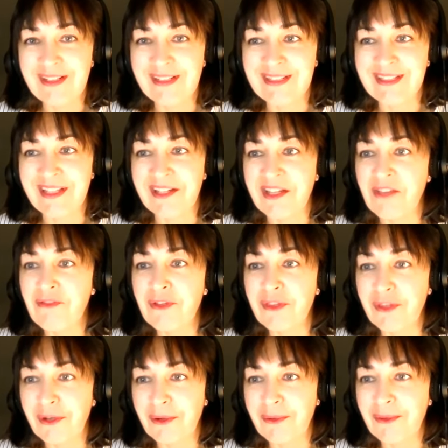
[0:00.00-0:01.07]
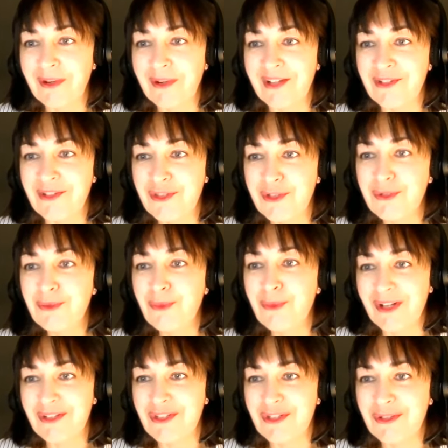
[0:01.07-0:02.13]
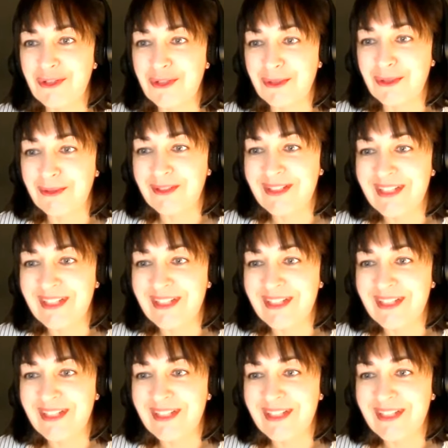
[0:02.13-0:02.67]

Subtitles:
is that even though I do want you to